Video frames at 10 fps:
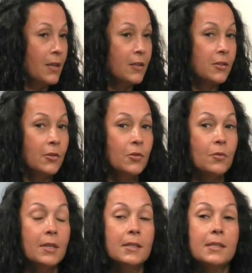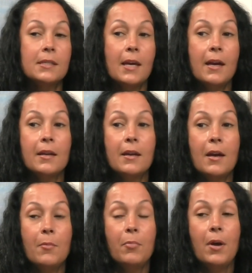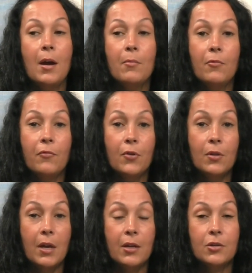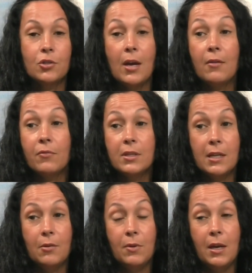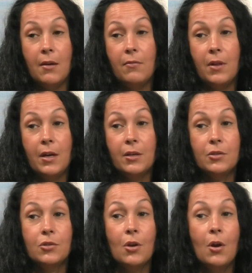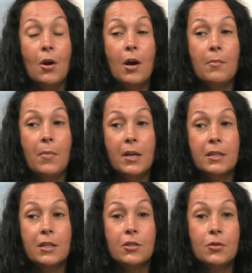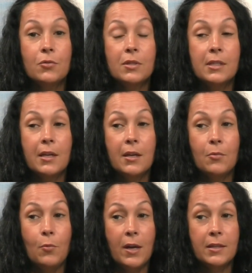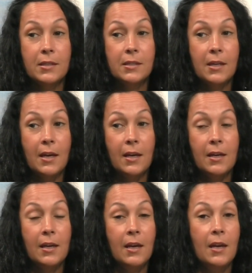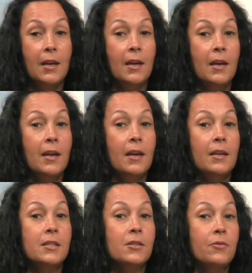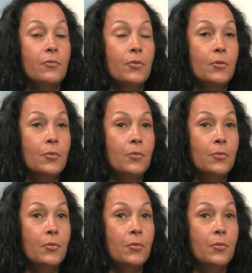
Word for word: So you can sign up um, for lunch. Every day we have lunch. On Monday, Tuesday, and Wednesday, it's through